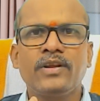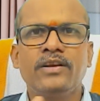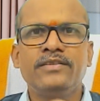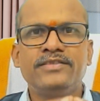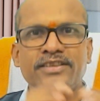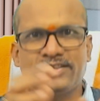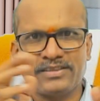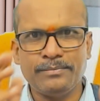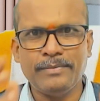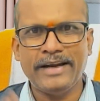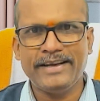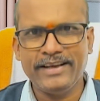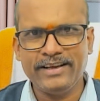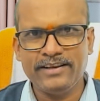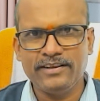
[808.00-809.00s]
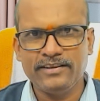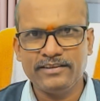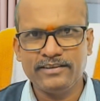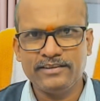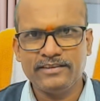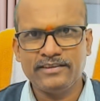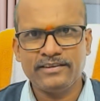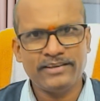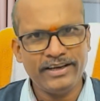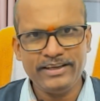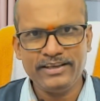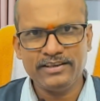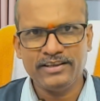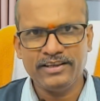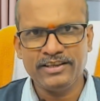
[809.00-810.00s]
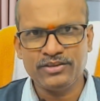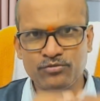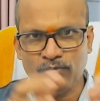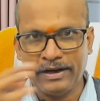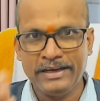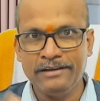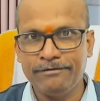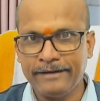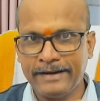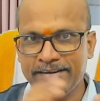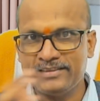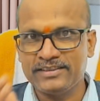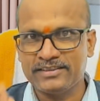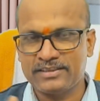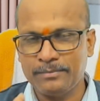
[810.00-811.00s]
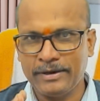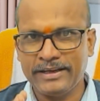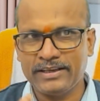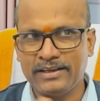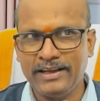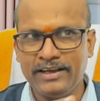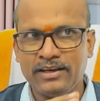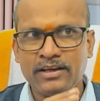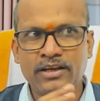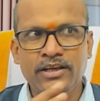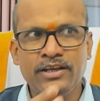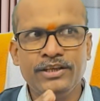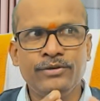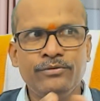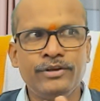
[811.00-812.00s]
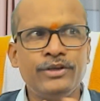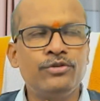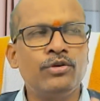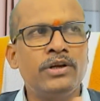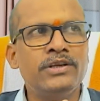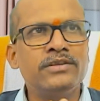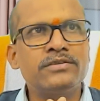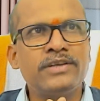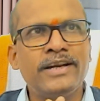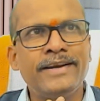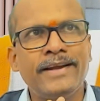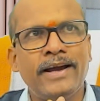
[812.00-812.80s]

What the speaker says: systematic, right? It is well defined, systematic. Like you need to understand.